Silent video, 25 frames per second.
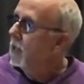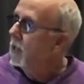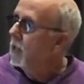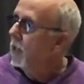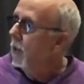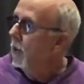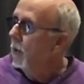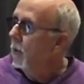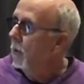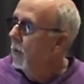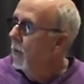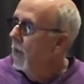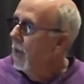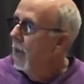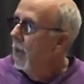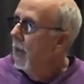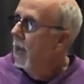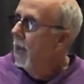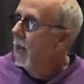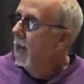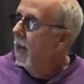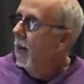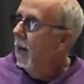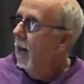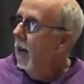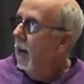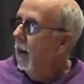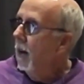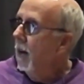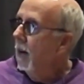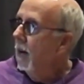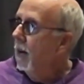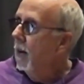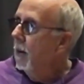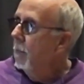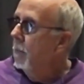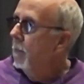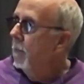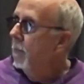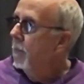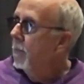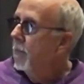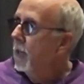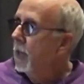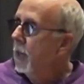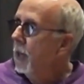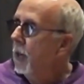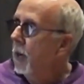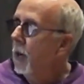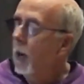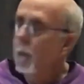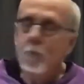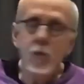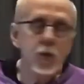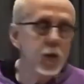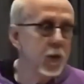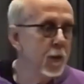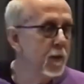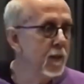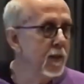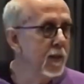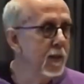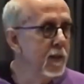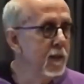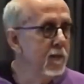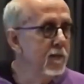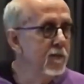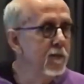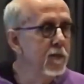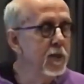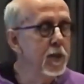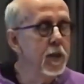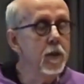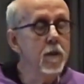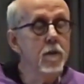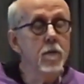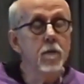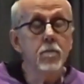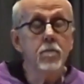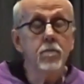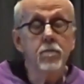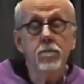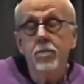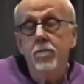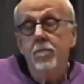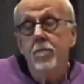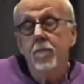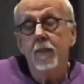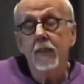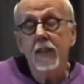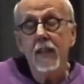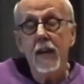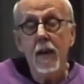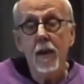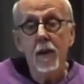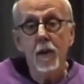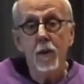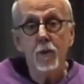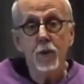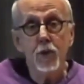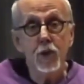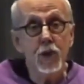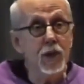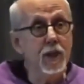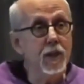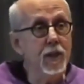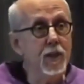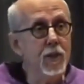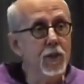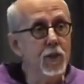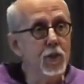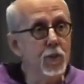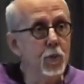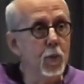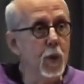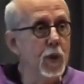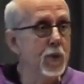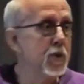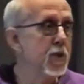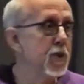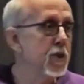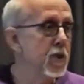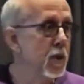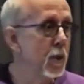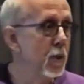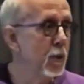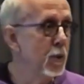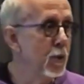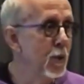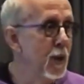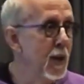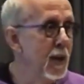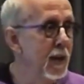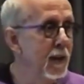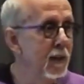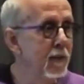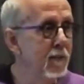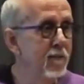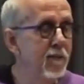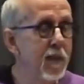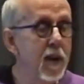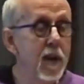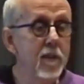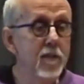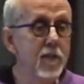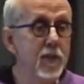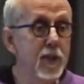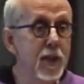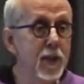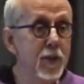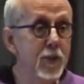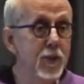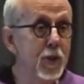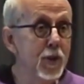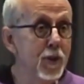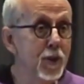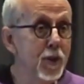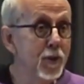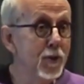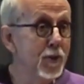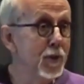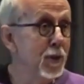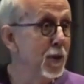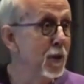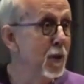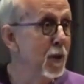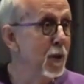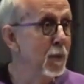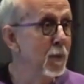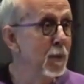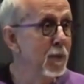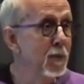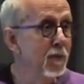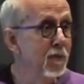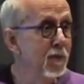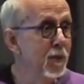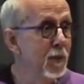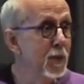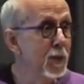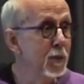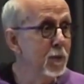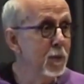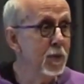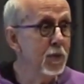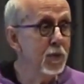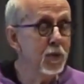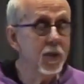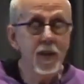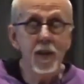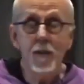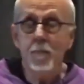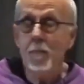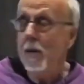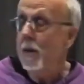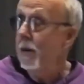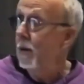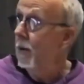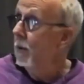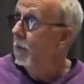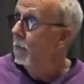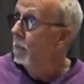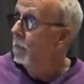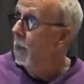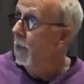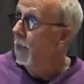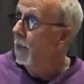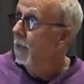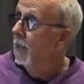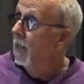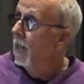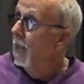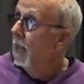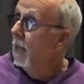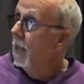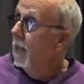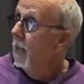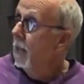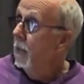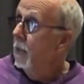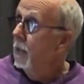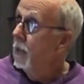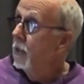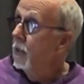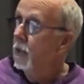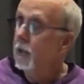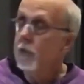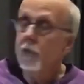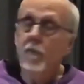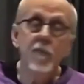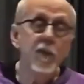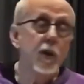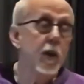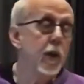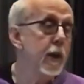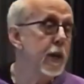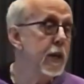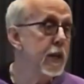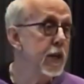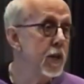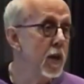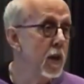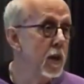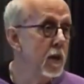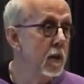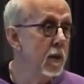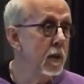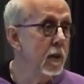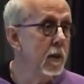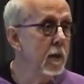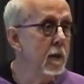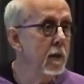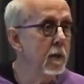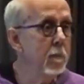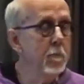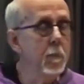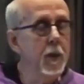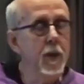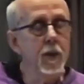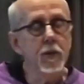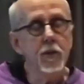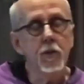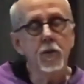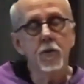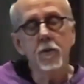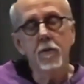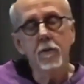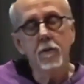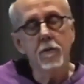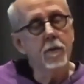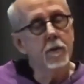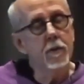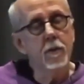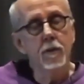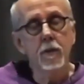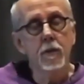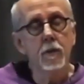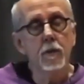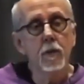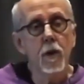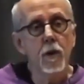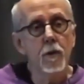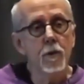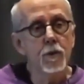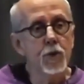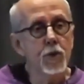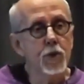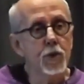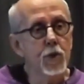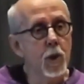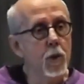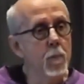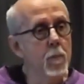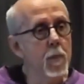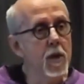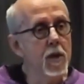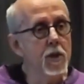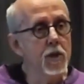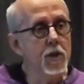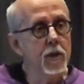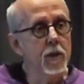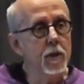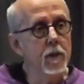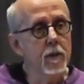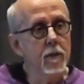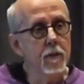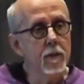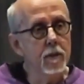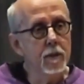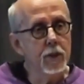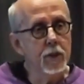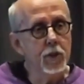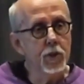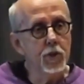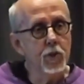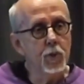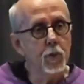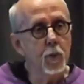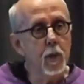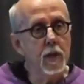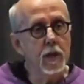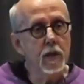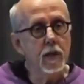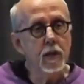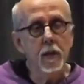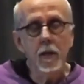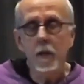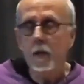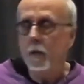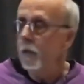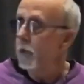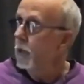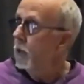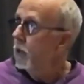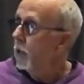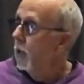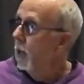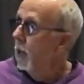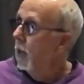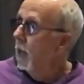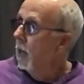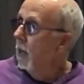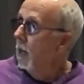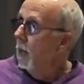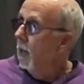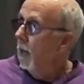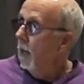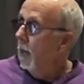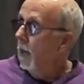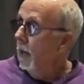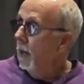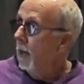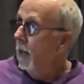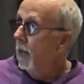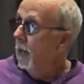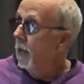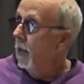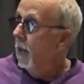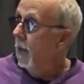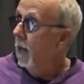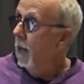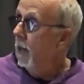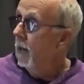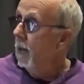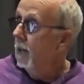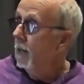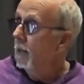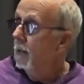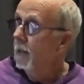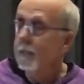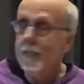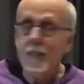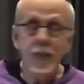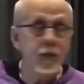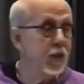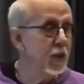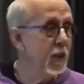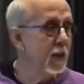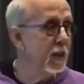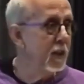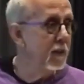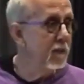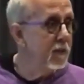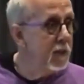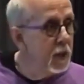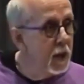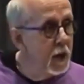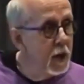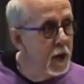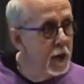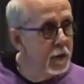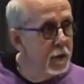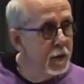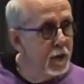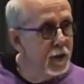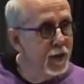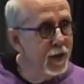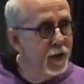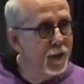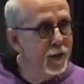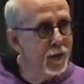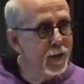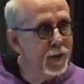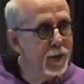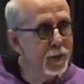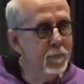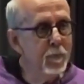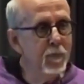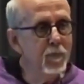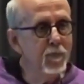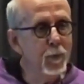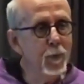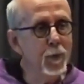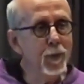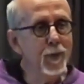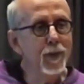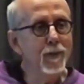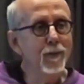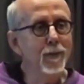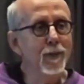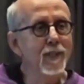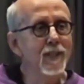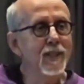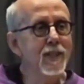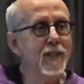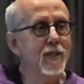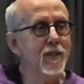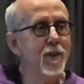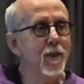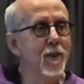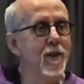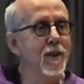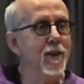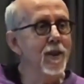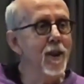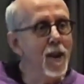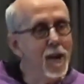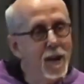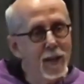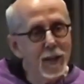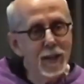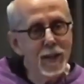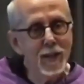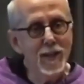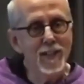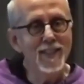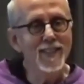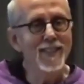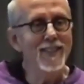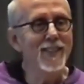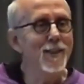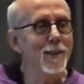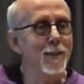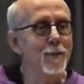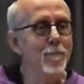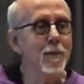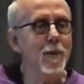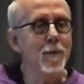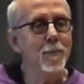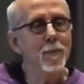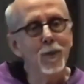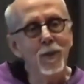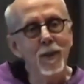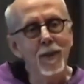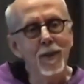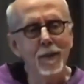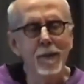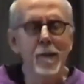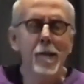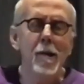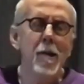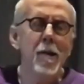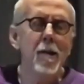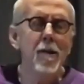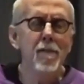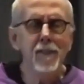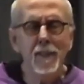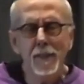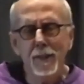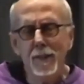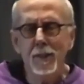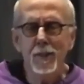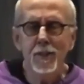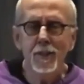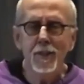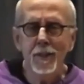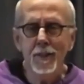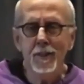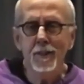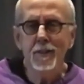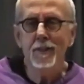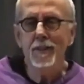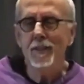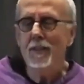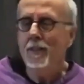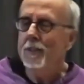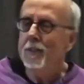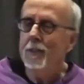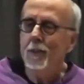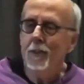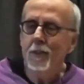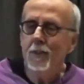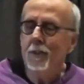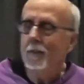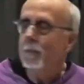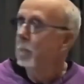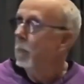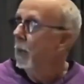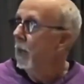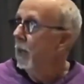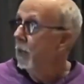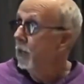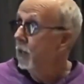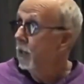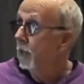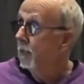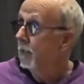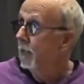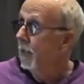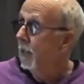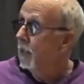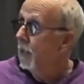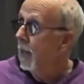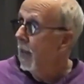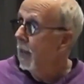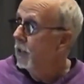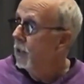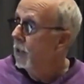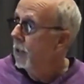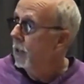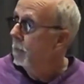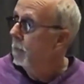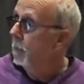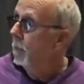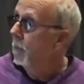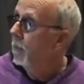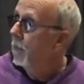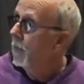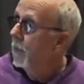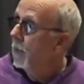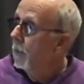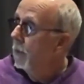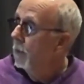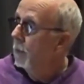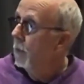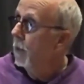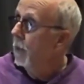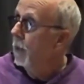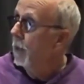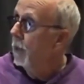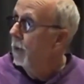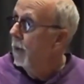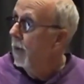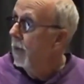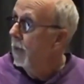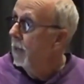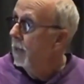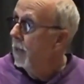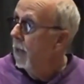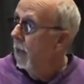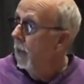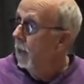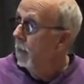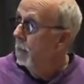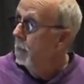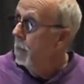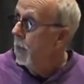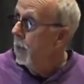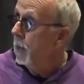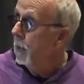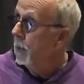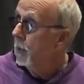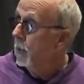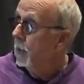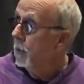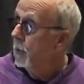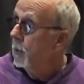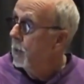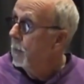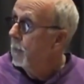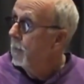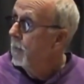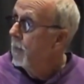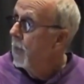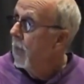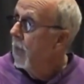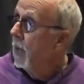So, you know, I'm sure that the, you know, cow cheese wasn't so great 5,000 years ago when the first ones came out. But This is a very young, but it's grown so much in just 20 years. Like, could you give it 100 years before you really start knocking it? You know, people are like, vegan cheese is not so good. But it's actually really great, and I love Miyoko's.